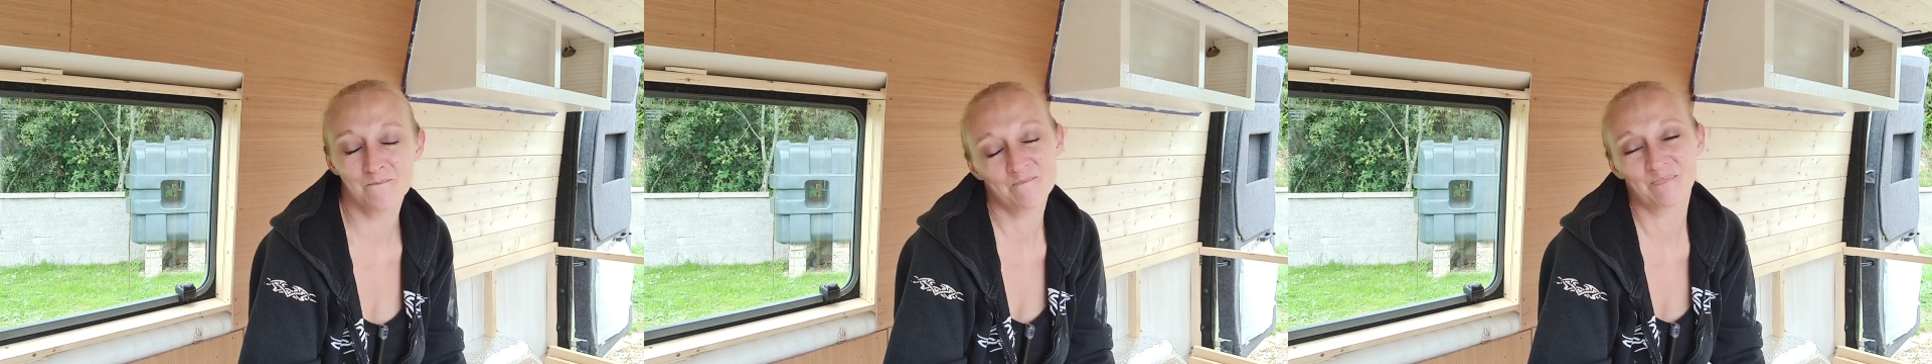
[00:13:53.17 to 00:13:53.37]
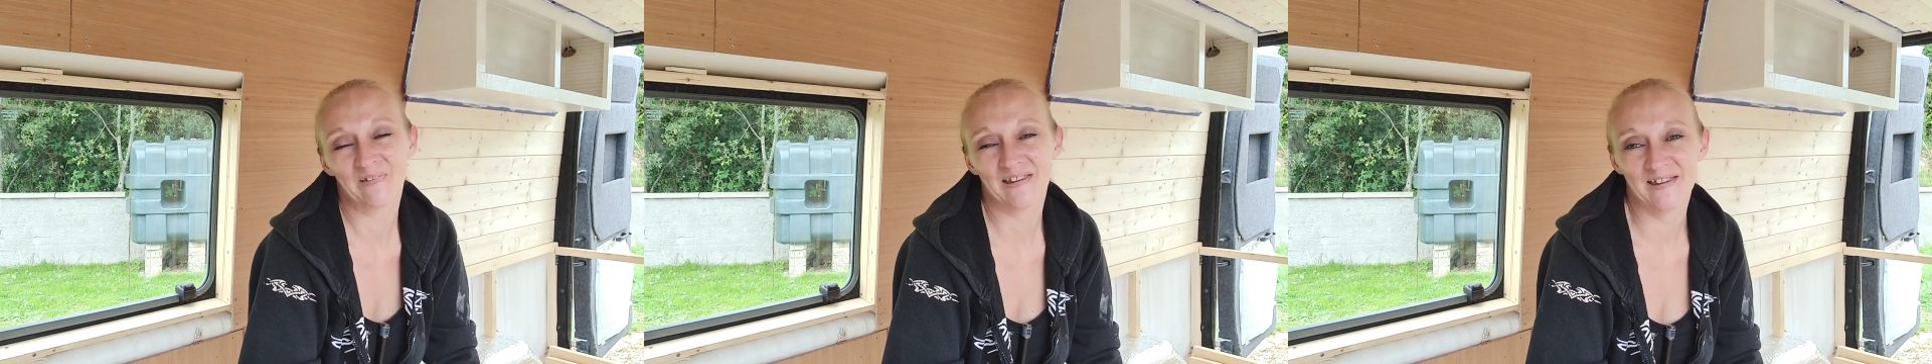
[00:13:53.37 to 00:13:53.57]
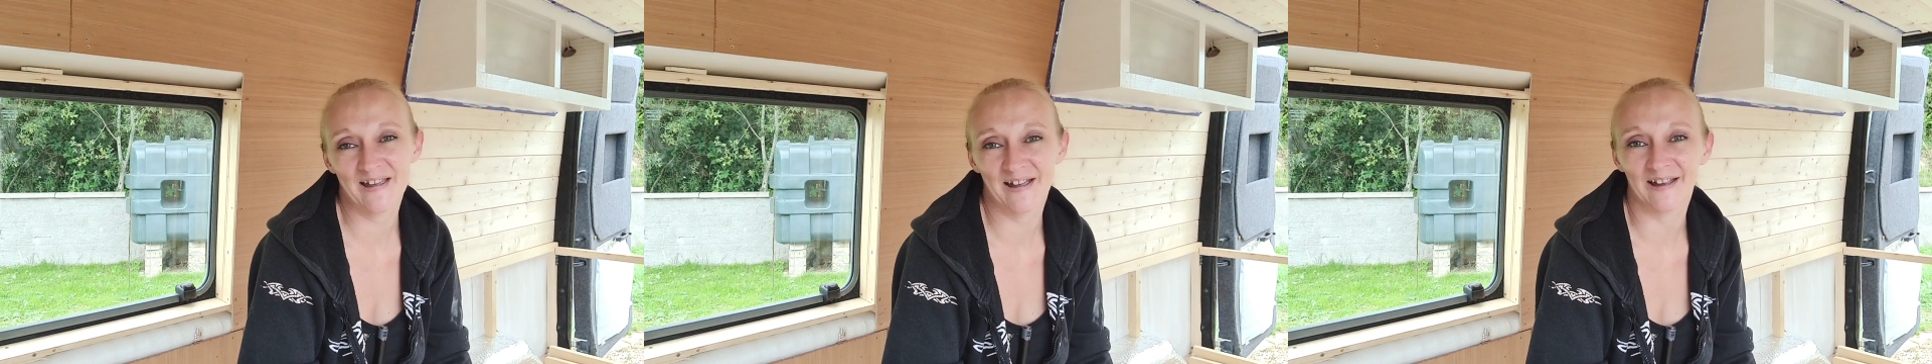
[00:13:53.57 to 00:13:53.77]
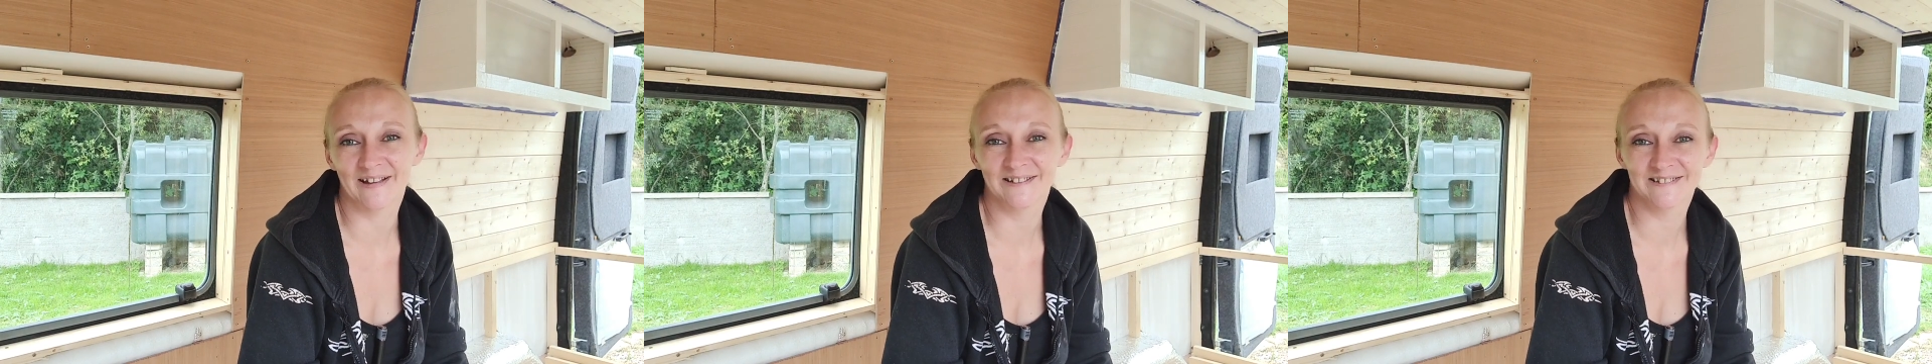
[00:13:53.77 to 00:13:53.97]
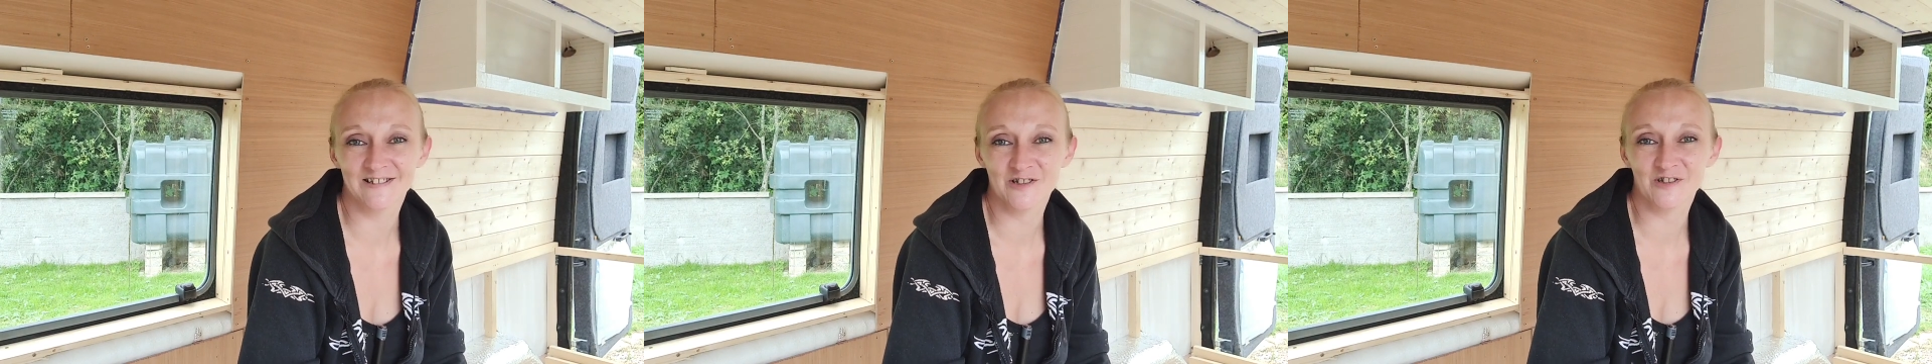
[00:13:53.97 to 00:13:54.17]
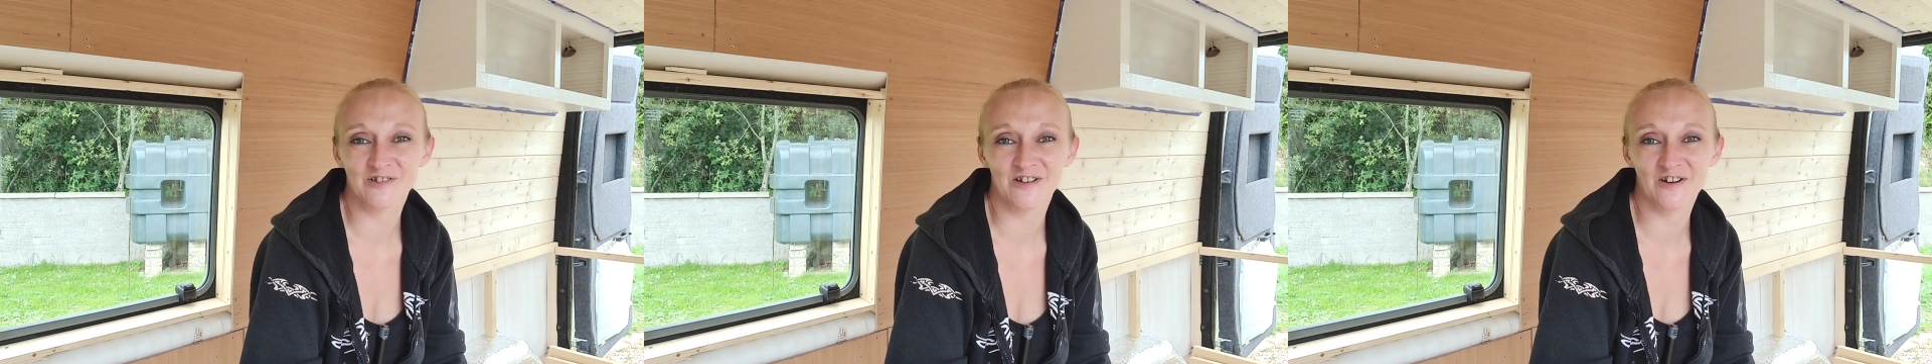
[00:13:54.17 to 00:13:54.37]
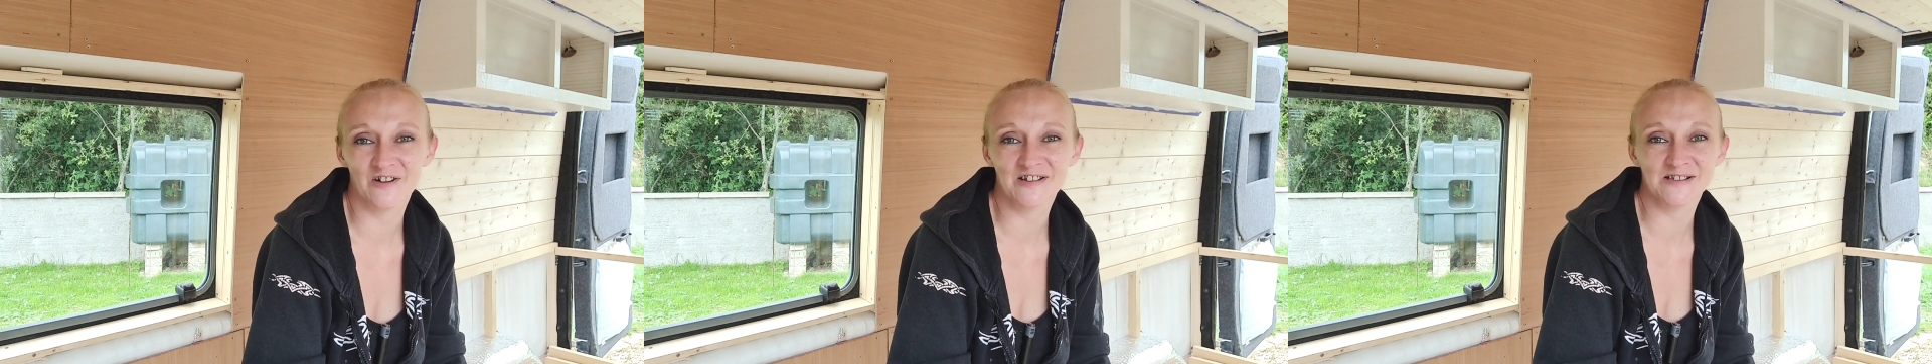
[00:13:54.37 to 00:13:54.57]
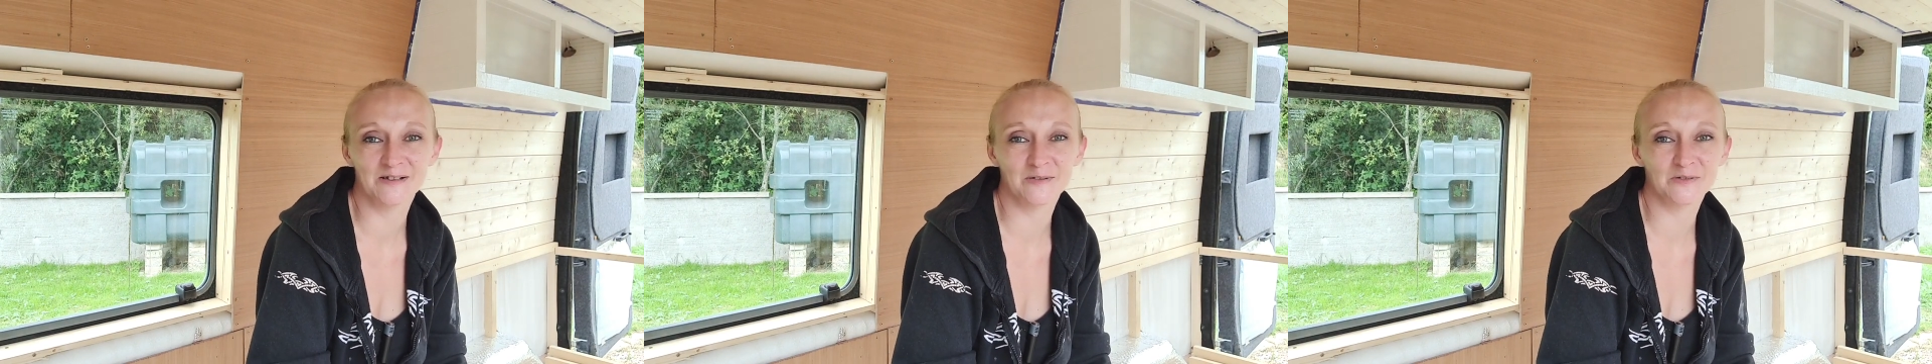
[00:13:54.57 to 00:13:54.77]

yeah, just a nice little